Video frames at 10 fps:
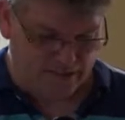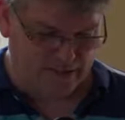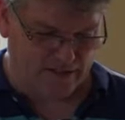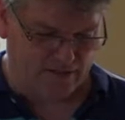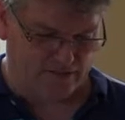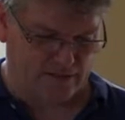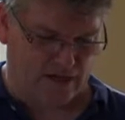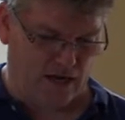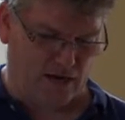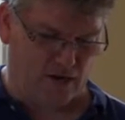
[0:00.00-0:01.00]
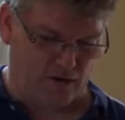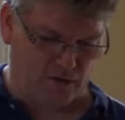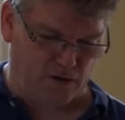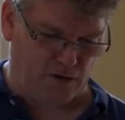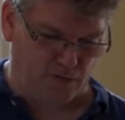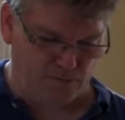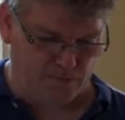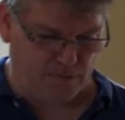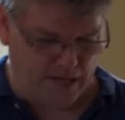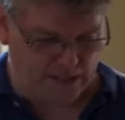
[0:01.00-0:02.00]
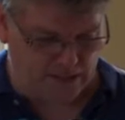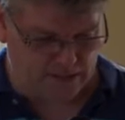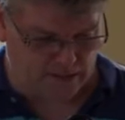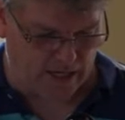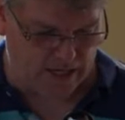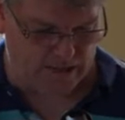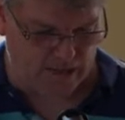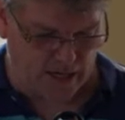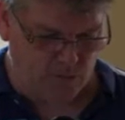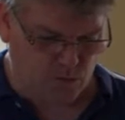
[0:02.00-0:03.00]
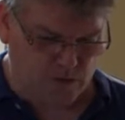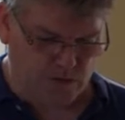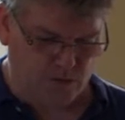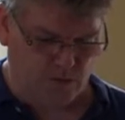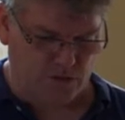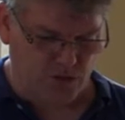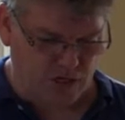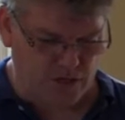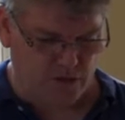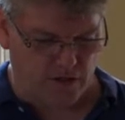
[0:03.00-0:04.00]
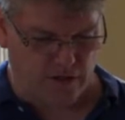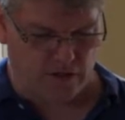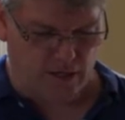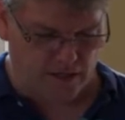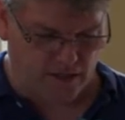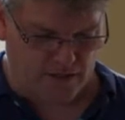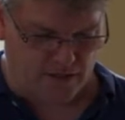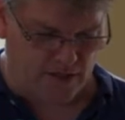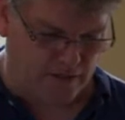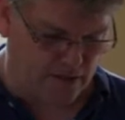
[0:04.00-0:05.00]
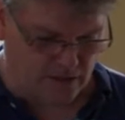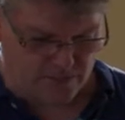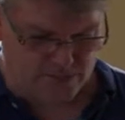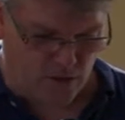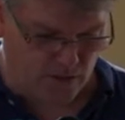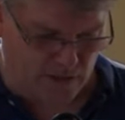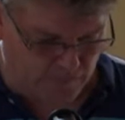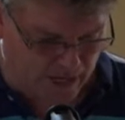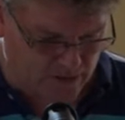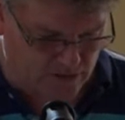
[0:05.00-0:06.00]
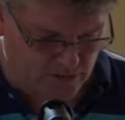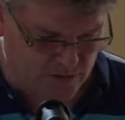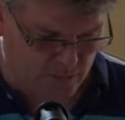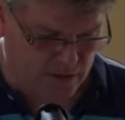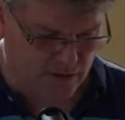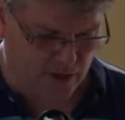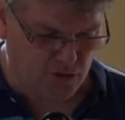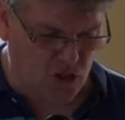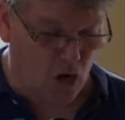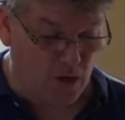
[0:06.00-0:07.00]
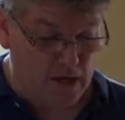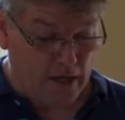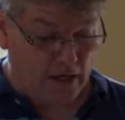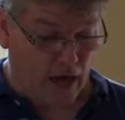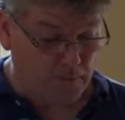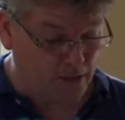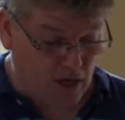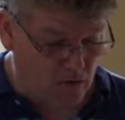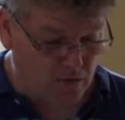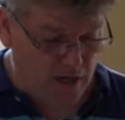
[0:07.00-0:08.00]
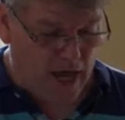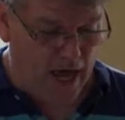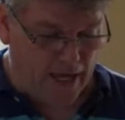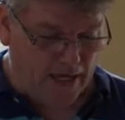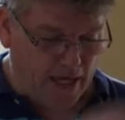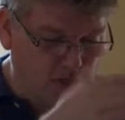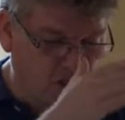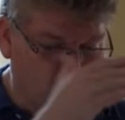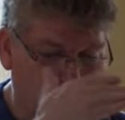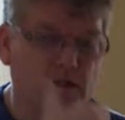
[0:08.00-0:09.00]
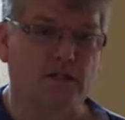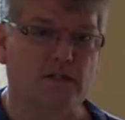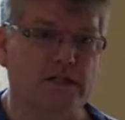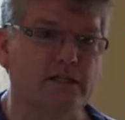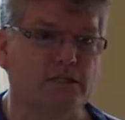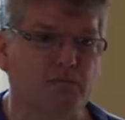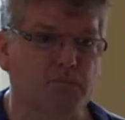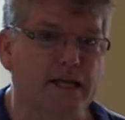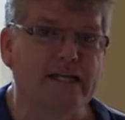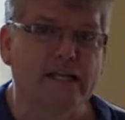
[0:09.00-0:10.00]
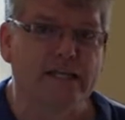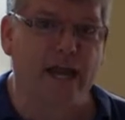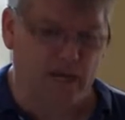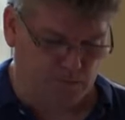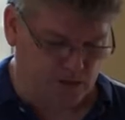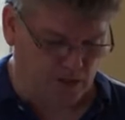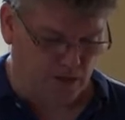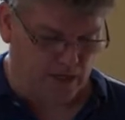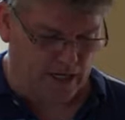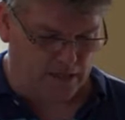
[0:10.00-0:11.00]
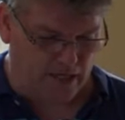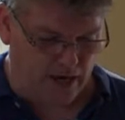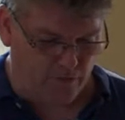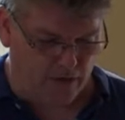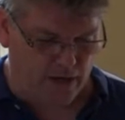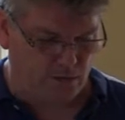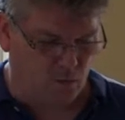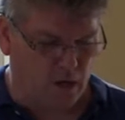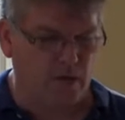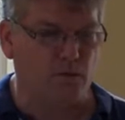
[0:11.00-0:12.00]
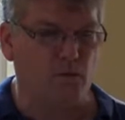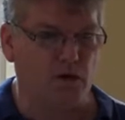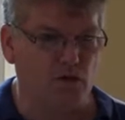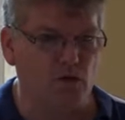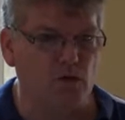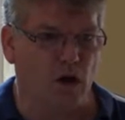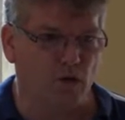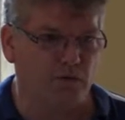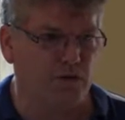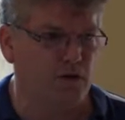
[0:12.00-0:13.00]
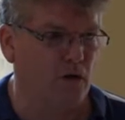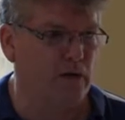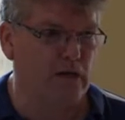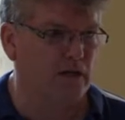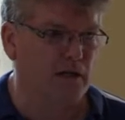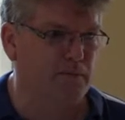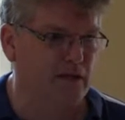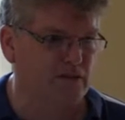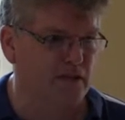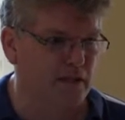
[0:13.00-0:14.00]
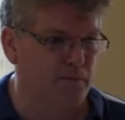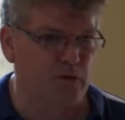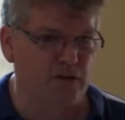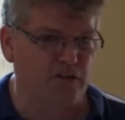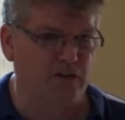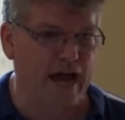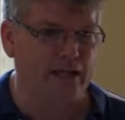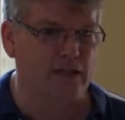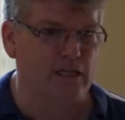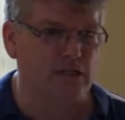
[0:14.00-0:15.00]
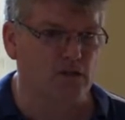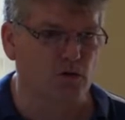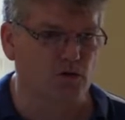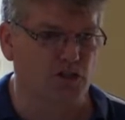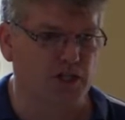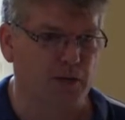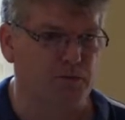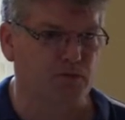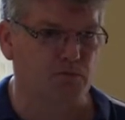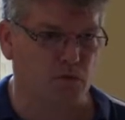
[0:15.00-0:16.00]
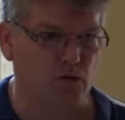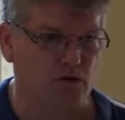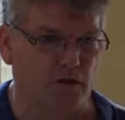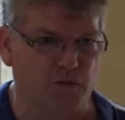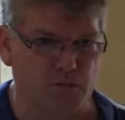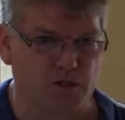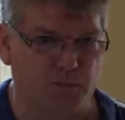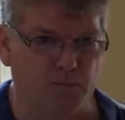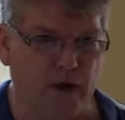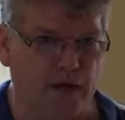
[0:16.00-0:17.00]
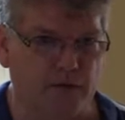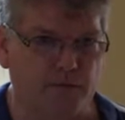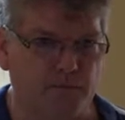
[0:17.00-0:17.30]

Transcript: you know, uh, her her maiden last name was was Sheeter, and, and you can you know only imagine some of the things. So, uh, but don't. And and so this list of blended names, you know, again that I read, what what you know if you know anything about celebrities, sadly those ships, most of them shipwrecked.